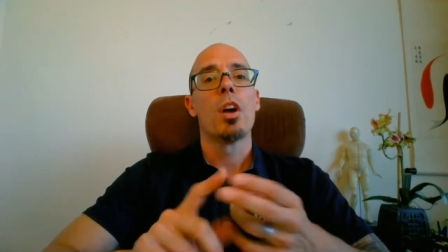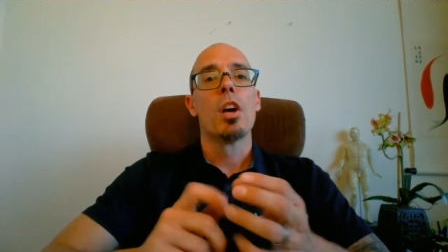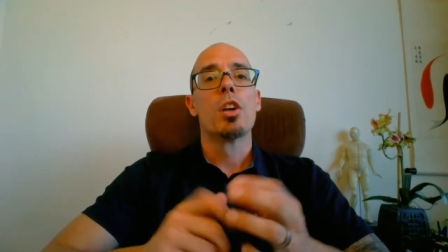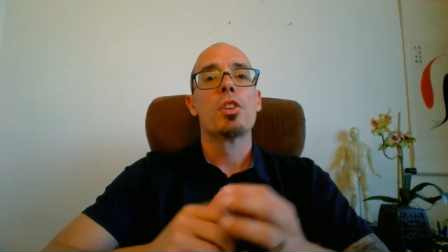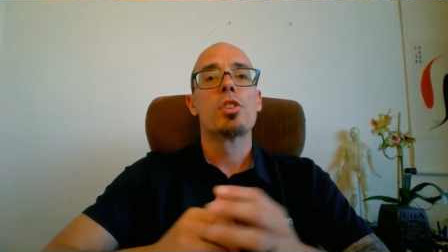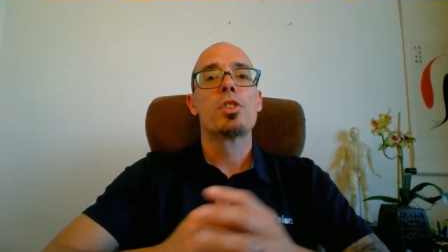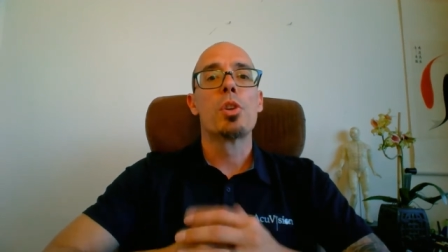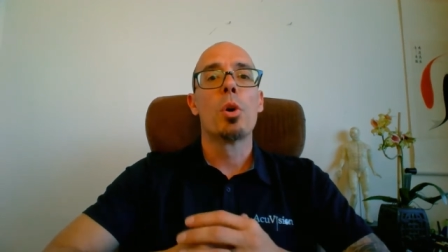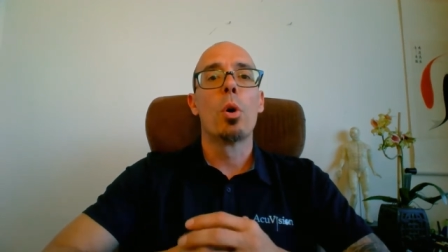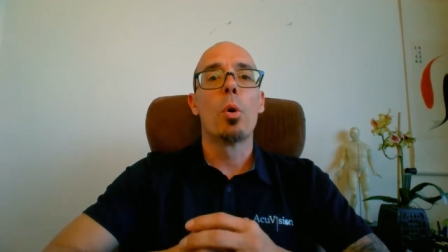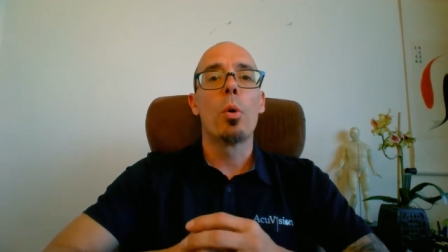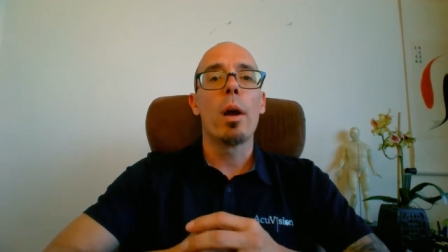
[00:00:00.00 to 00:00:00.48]

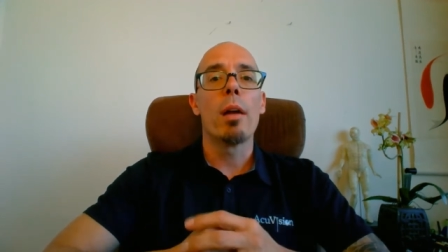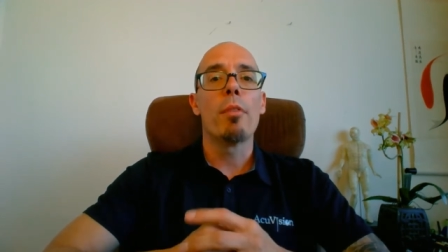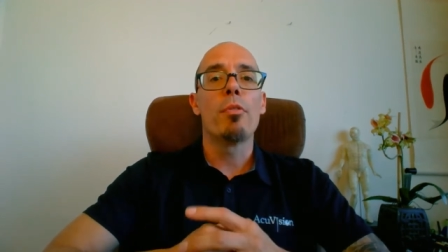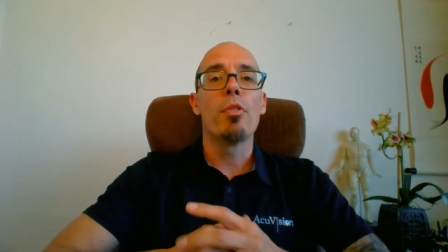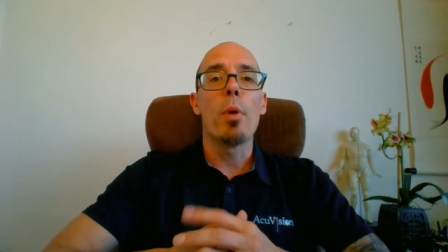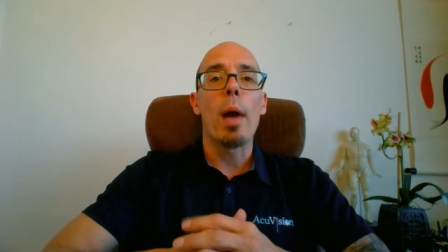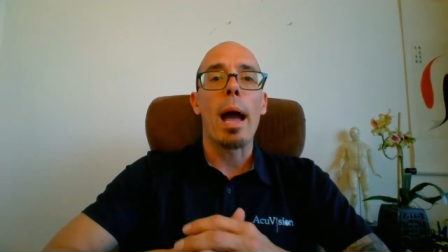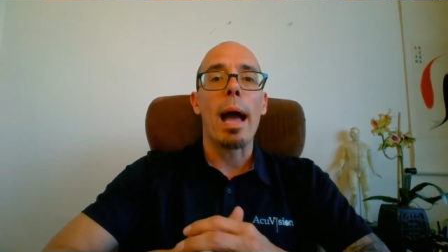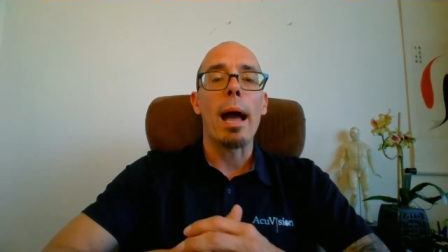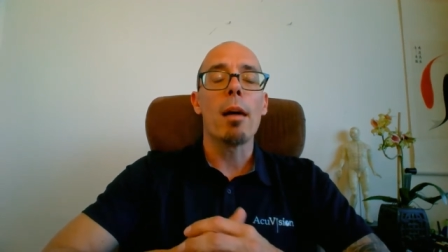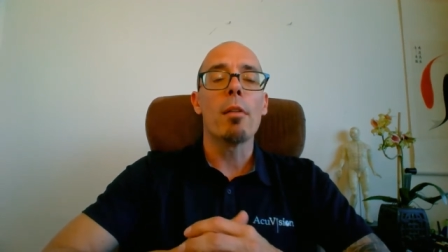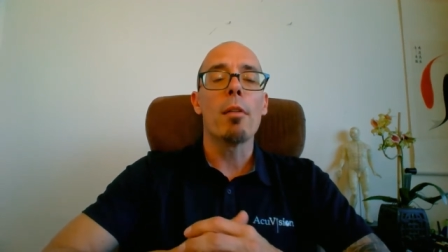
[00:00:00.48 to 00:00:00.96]
So if
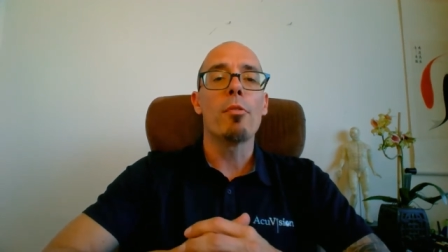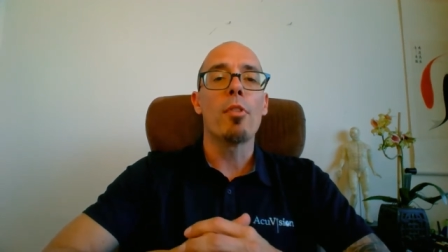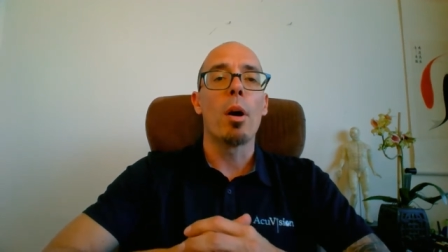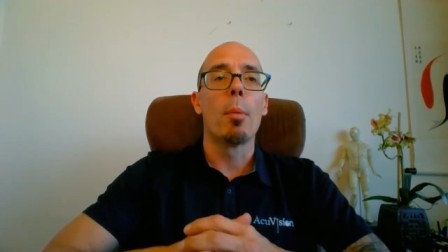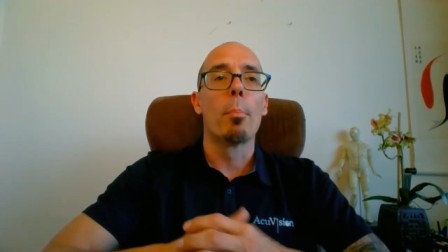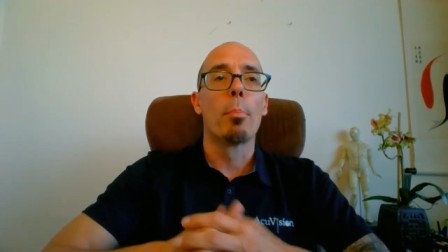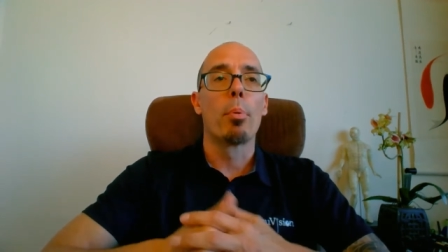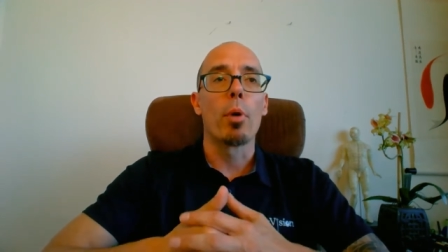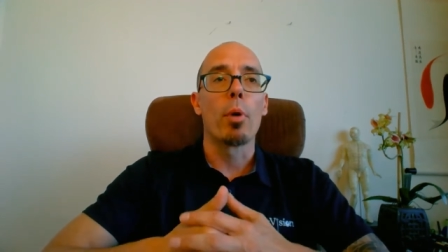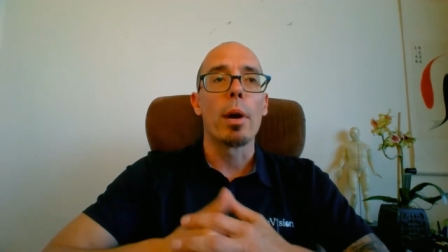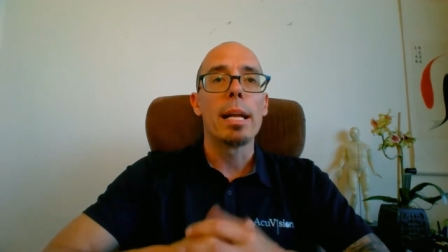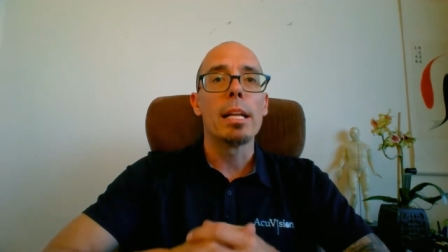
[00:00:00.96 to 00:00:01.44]
you have a
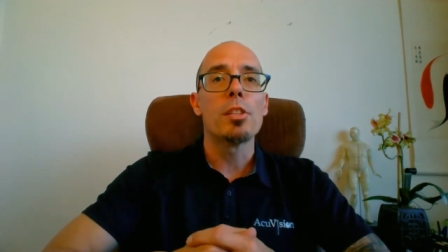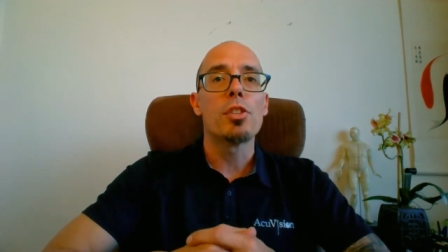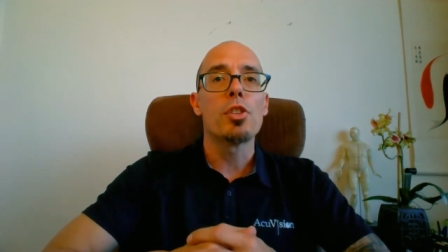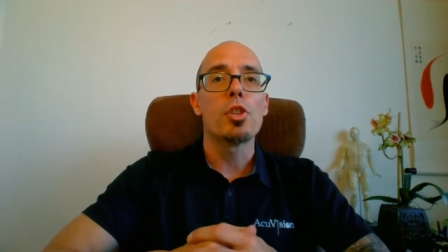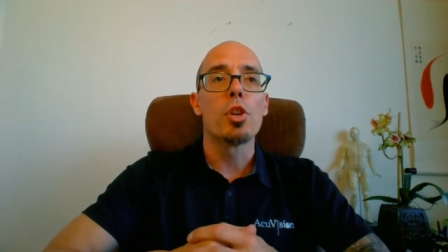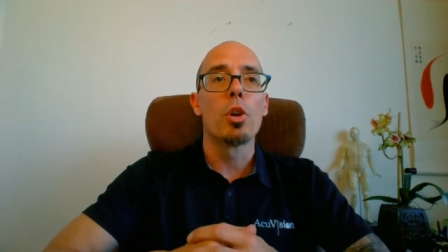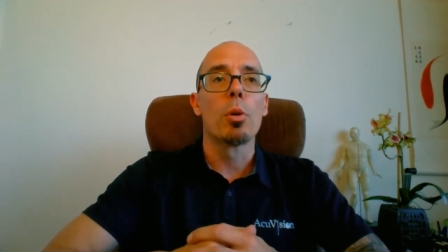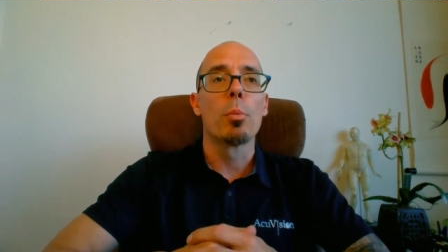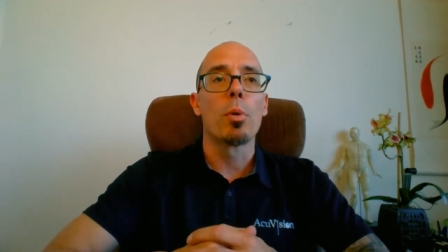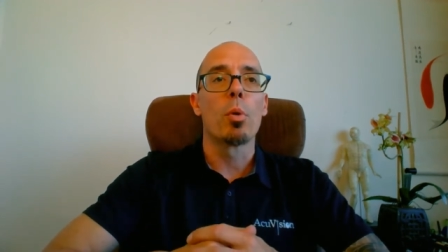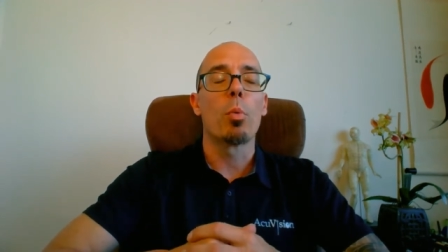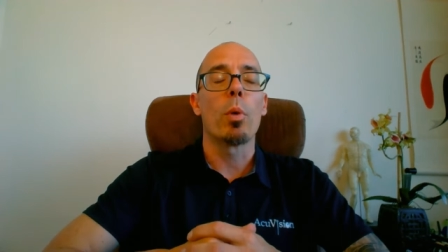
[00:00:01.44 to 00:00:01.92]
brain
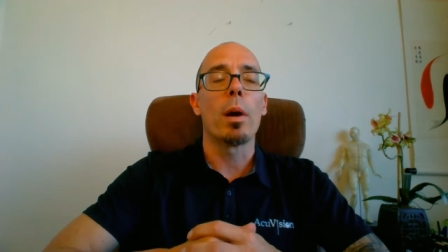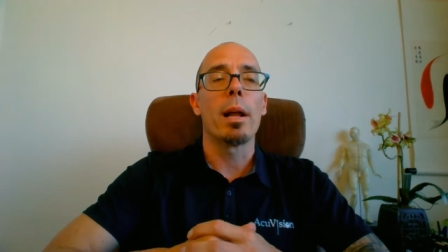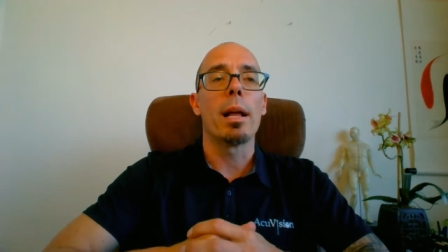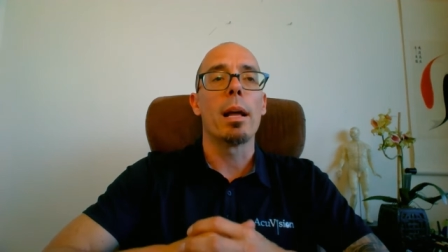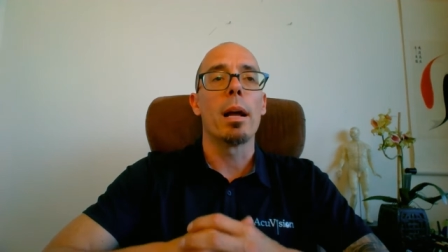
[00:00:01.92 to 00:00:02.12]
tumor,